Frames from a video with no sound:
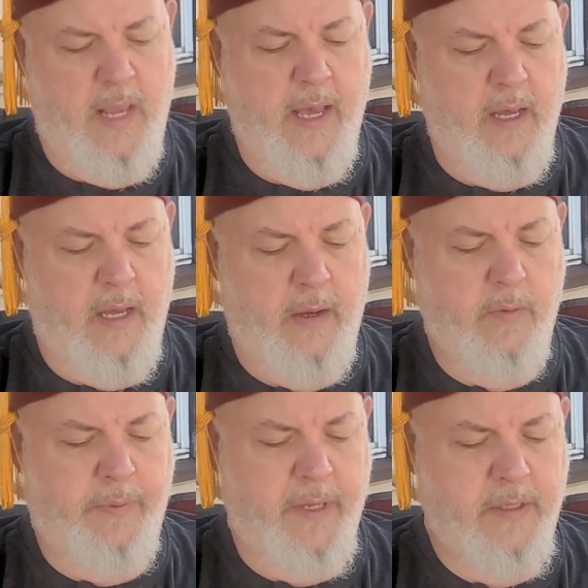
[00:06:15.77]
yeah, I
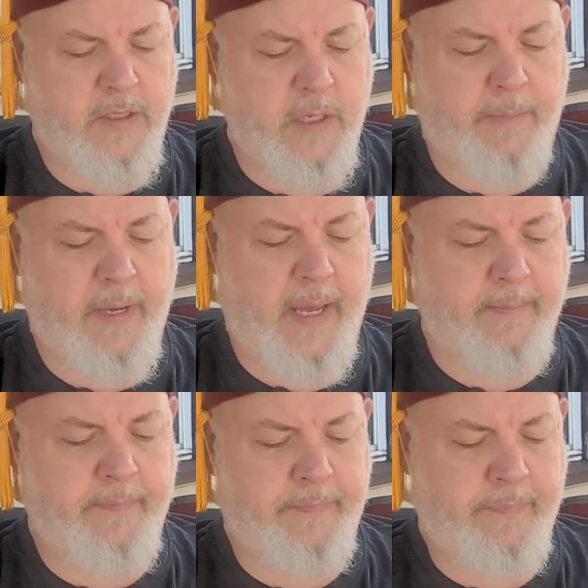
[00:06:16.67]
would pick this up
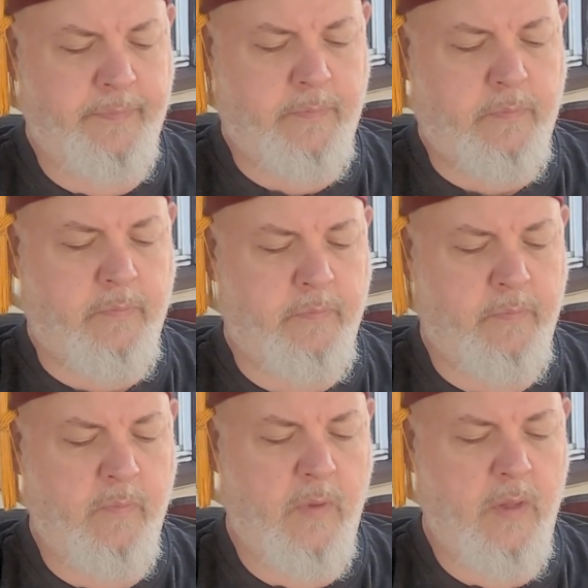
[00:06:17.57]
again.
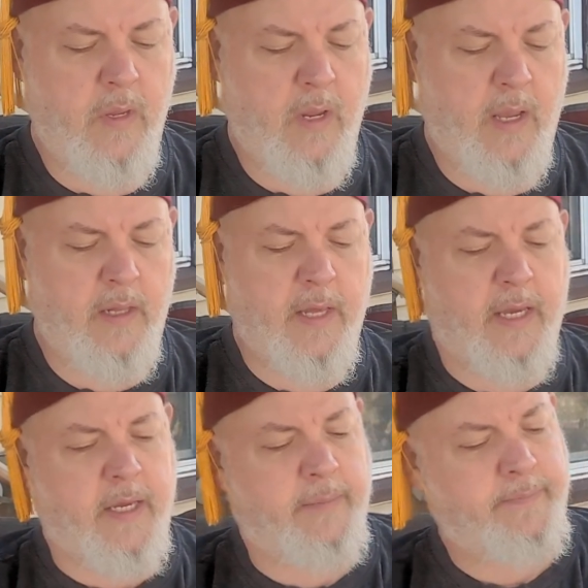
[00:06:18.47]
I
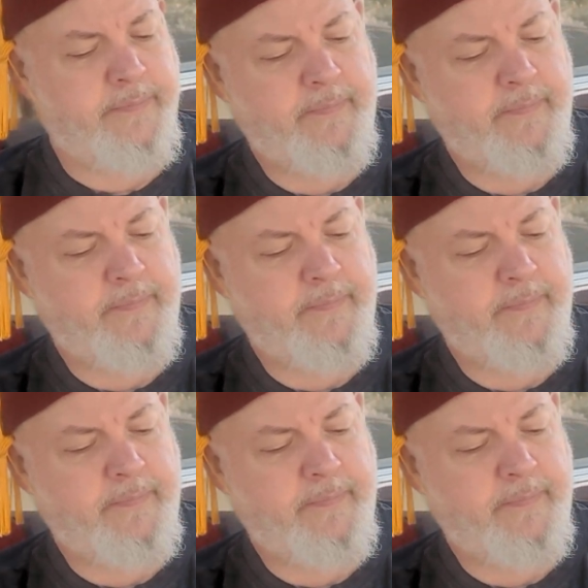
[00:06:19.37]
like it.